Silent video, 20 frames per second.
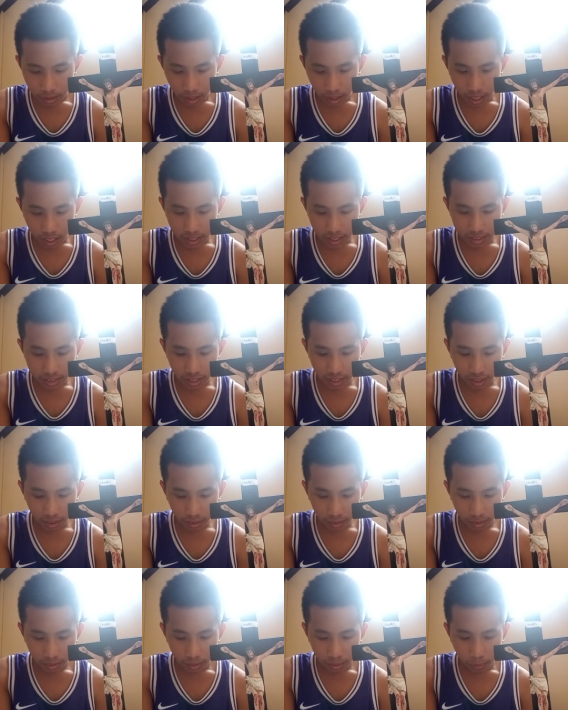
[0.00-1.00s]

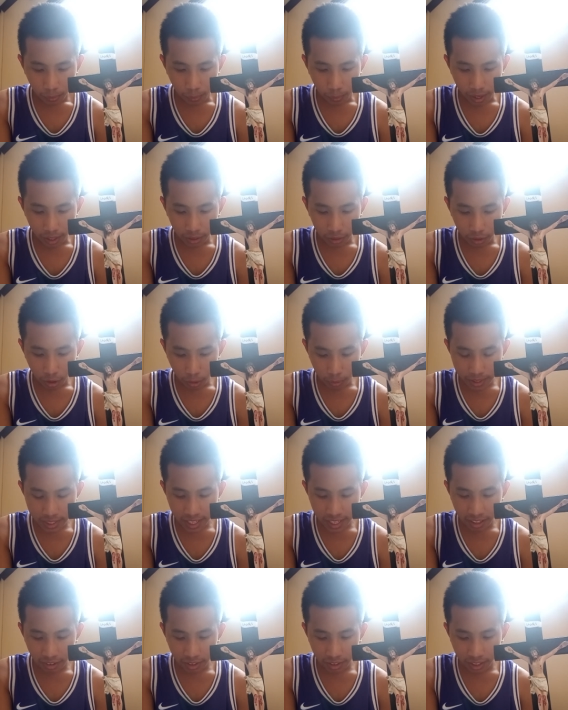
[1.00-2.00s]
until, while Noah
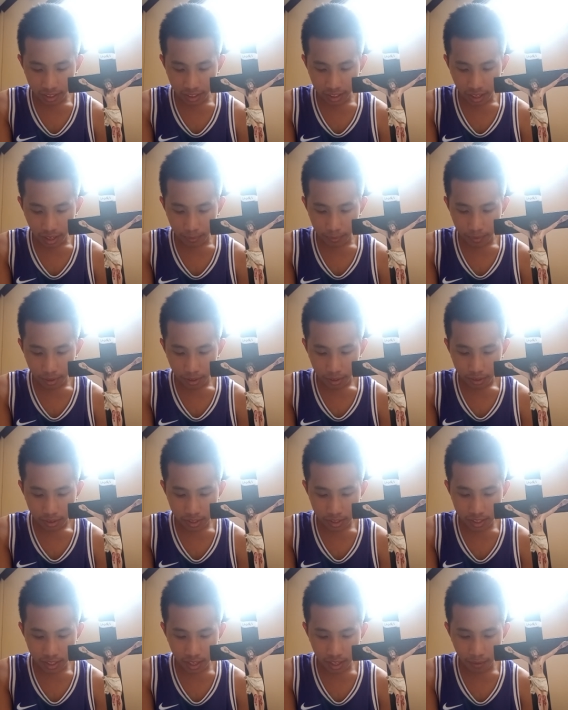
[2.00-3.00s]
sent out a dove to
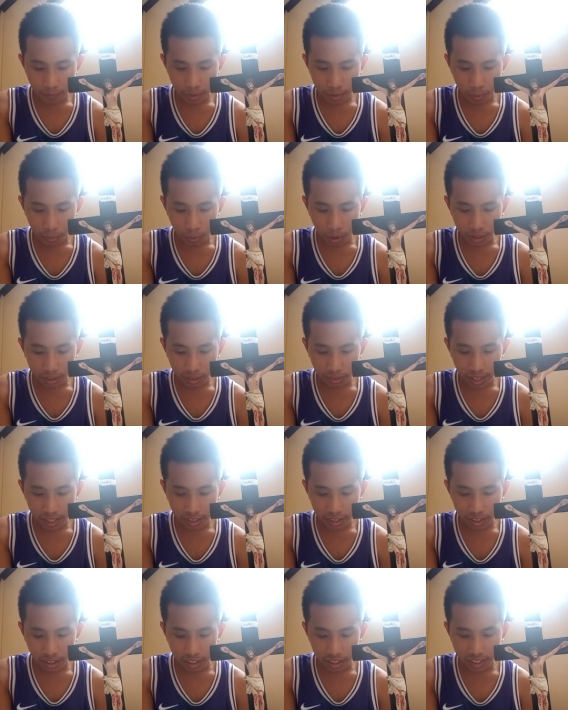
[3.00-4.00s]
see if the water
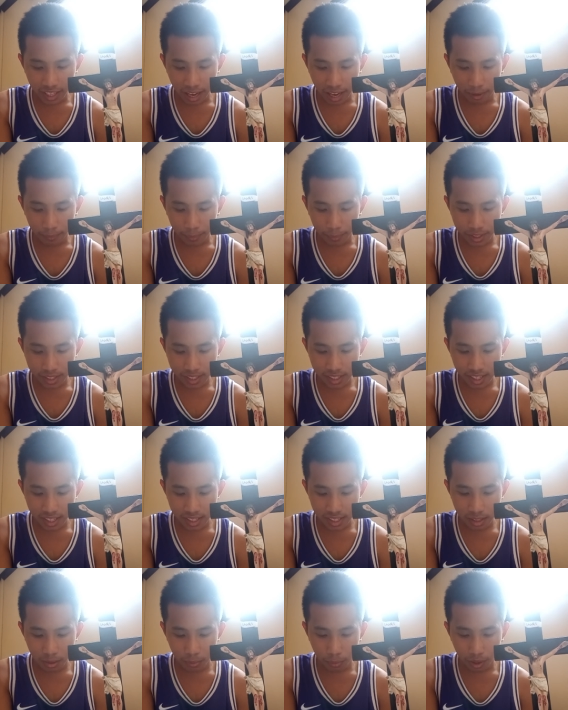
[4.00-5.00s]
had gone down. But
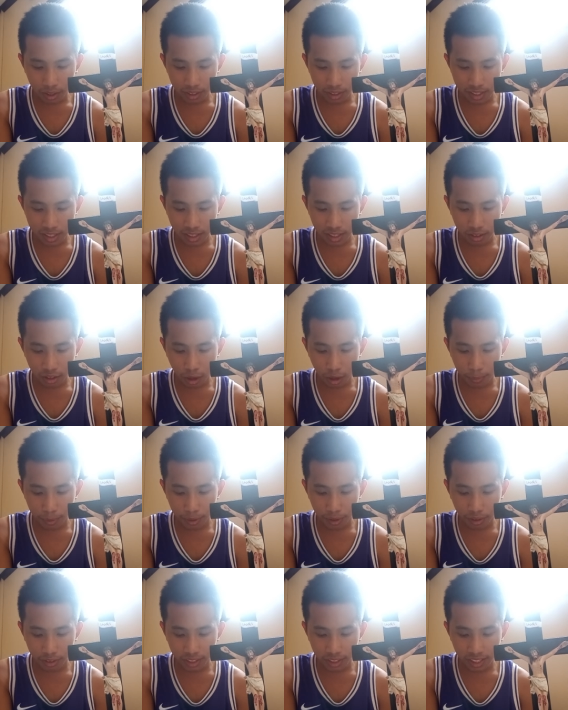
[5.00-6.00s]
since the water still
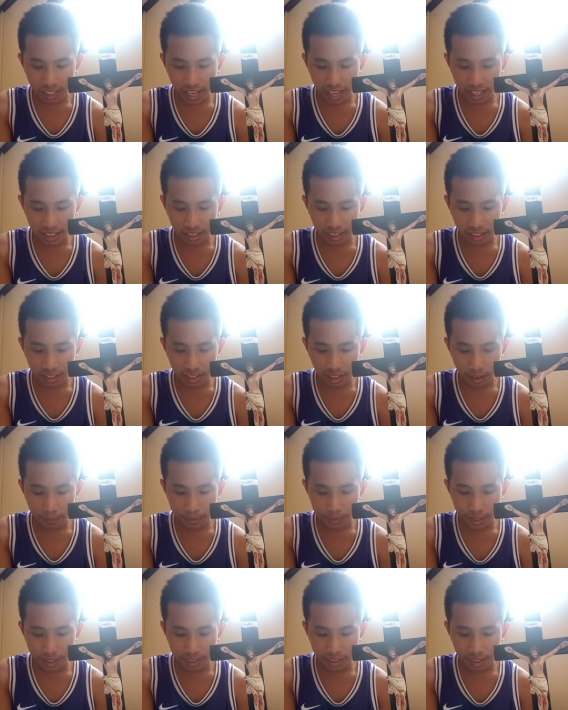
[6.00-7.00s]
covered all the land, the dove
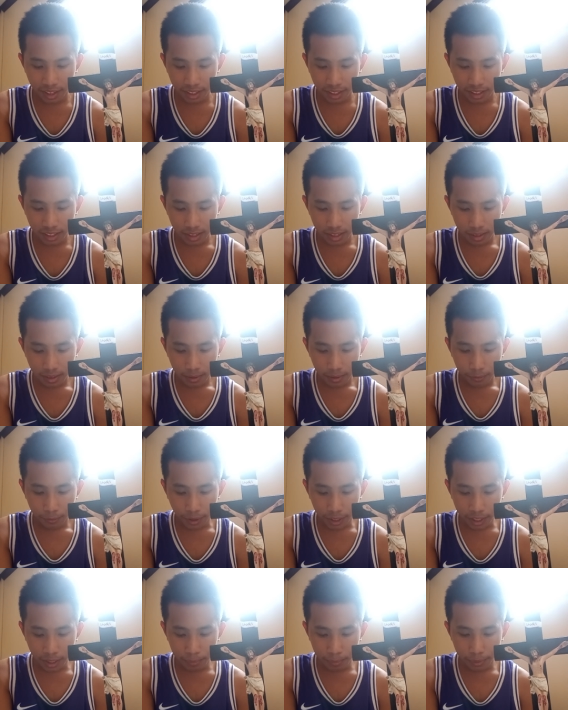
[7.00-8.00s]
did not
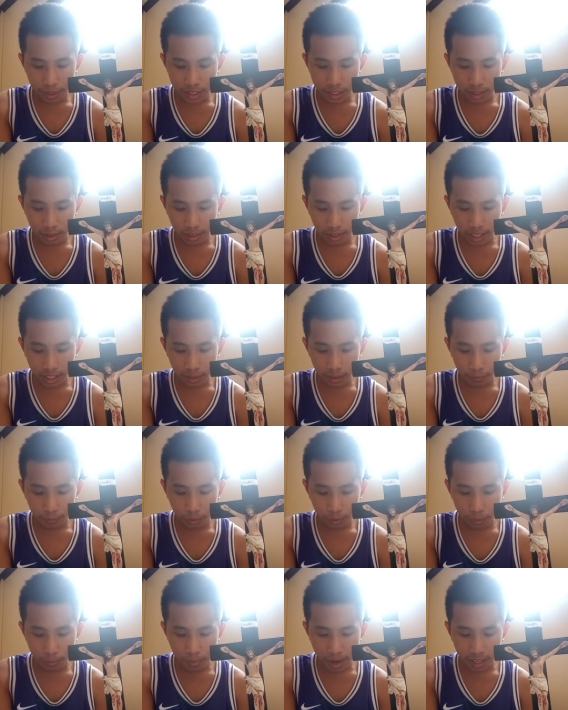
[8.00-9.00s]
find a place to light. It
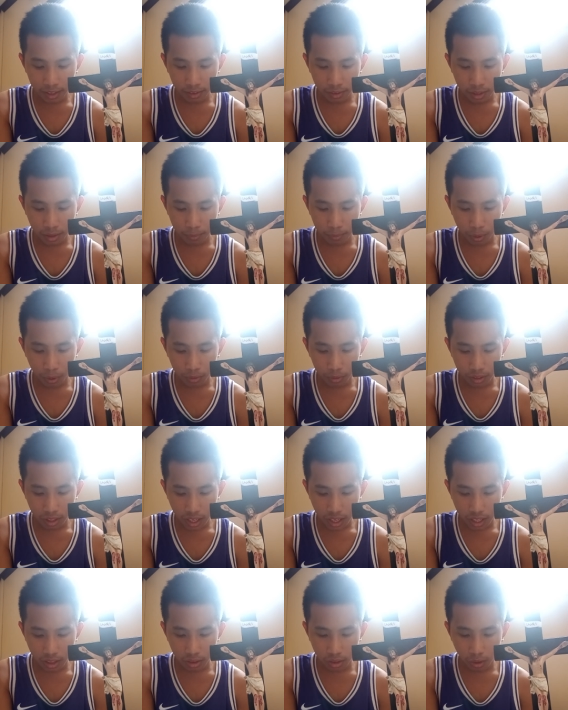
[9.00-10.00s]
flew back to the boat,
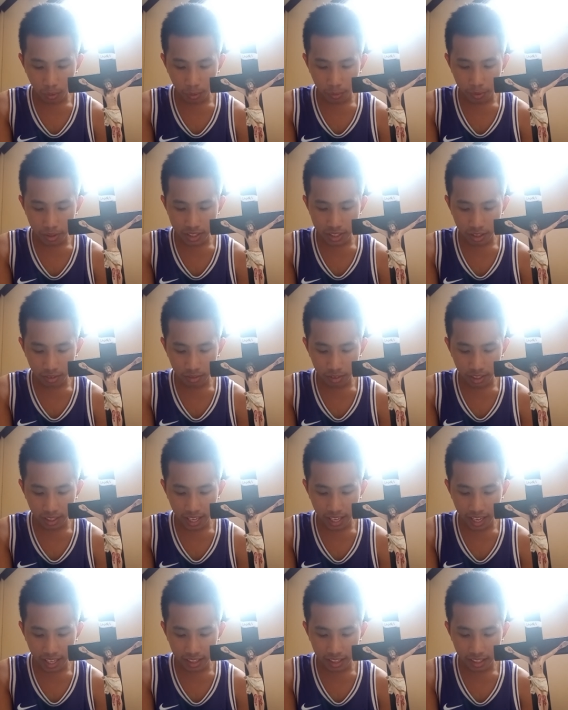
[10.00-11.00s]
and Noah reached out the
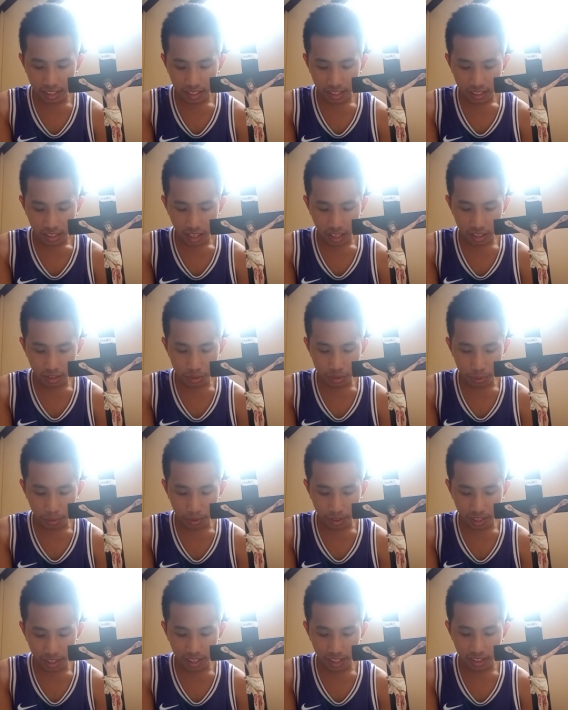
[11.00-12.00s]
land and took
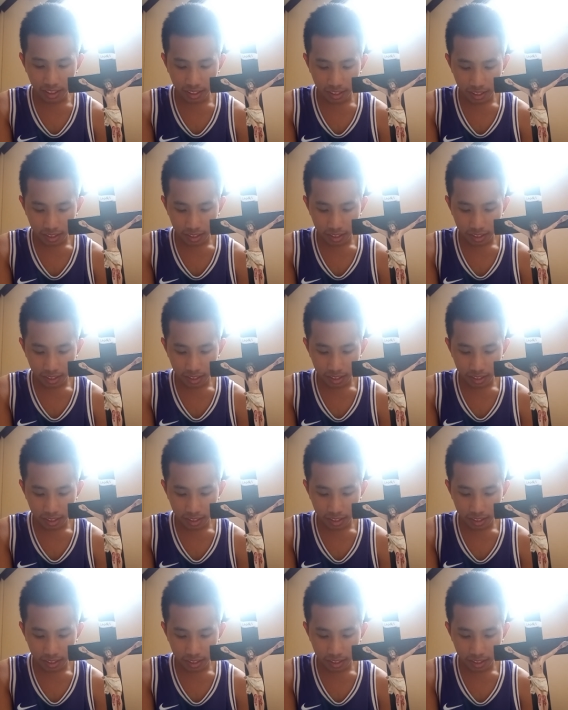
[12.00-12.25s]
it in.